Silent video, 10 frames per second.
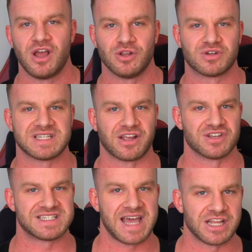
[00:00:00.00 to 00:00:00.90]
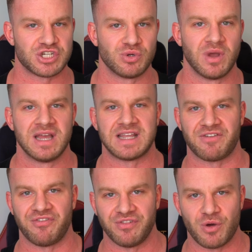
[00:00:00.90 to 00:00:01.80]
looks like a statue that
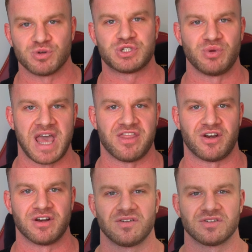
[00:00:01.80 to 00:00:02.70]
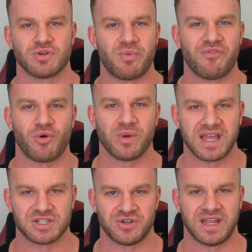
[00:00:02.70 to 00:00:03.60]
flows together. So before we
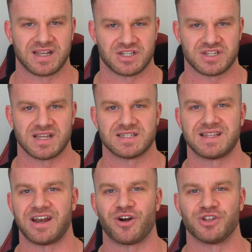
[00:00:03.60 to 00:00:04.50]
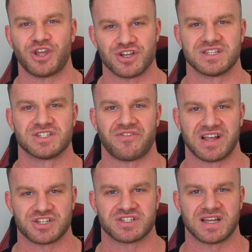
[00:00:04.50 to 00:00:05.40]
get to the exercises, there are dozens of
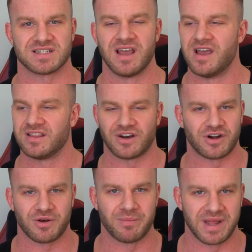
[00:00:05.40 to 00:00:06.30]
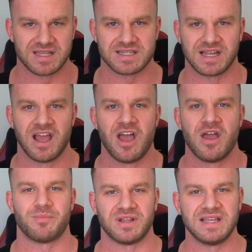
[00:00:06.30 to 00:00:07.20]
exercises that are amazing.
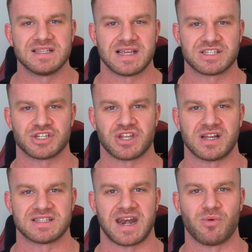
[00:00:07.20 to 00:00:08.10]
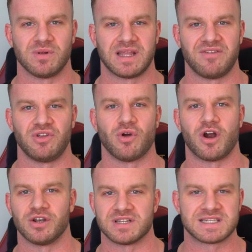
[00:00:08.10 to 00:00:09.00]
But these exercises that I will give you
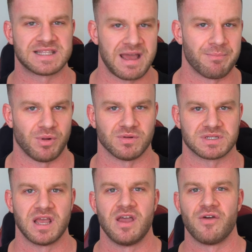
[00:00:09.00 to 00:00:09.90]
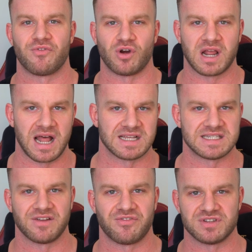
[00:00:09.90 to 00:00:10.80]
are the staples for a
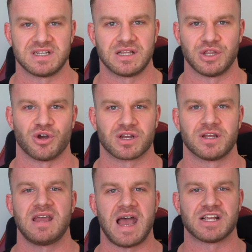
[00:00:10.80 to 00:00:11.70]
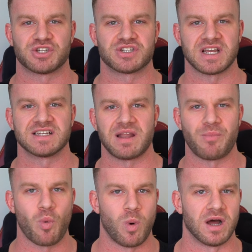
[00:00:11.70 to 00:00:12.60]
classic physique look. Exercise
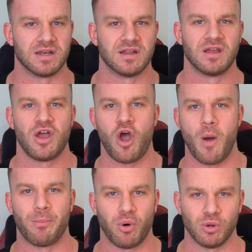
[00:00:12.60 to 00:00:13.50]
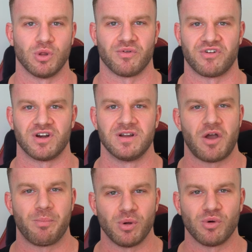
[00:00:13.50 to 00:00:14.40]
number 1. A pullover.
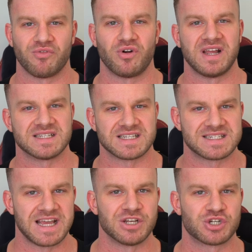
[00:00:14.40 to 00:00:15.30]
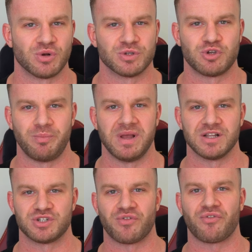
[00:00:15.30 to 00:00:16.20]
A pullover is essential to
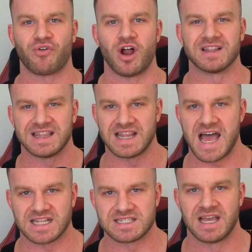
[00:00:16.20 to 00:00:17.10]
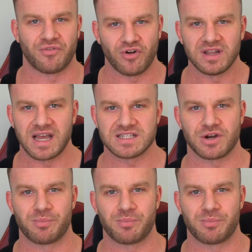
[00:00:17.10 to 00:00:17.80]
build your front lats. The front lats are